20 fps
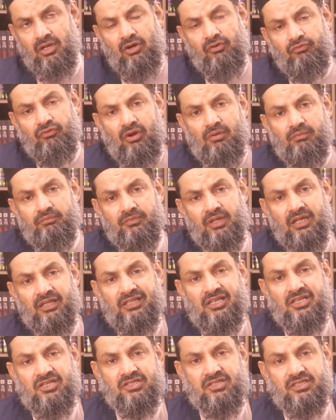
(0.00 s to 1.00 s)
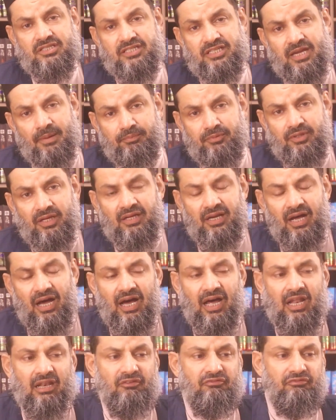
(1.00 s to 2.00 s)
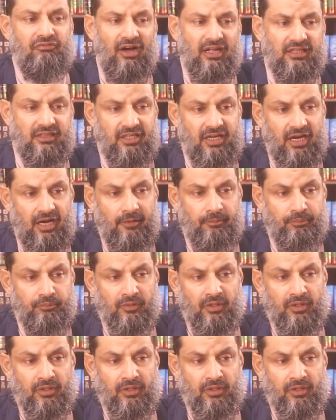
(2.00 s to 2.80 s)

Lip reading: from this chapter Al-Fatiha.